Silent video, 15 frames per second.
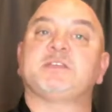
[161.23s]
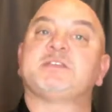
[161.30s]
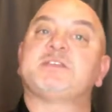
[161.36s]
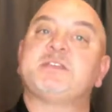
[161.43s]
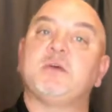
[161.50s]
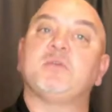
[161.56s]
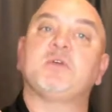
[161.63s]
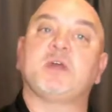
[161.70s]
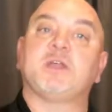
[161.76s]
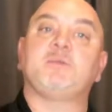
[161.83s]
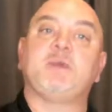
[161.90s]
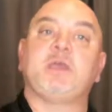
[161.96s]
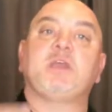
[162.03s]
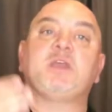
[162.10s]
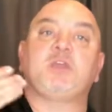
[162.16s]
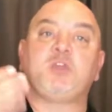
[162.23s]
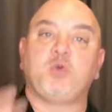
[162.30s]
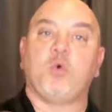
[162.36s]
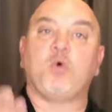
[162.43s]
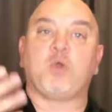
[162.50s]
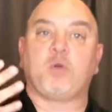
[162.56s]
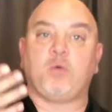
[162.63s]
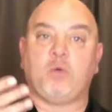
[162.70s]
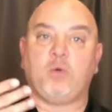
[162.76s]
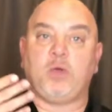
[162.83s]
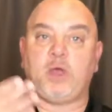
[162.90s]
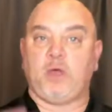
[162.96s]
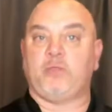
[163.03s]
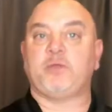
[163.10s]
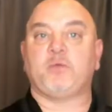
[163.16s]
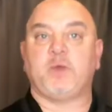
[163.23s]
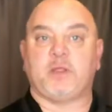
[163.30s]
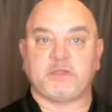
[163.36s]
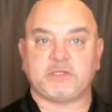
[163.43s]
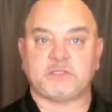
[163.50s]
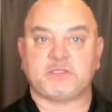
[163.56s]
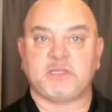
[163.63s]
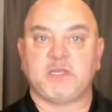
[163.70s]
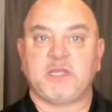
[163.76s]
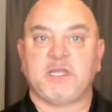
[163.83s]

is still going to be your health and wellness.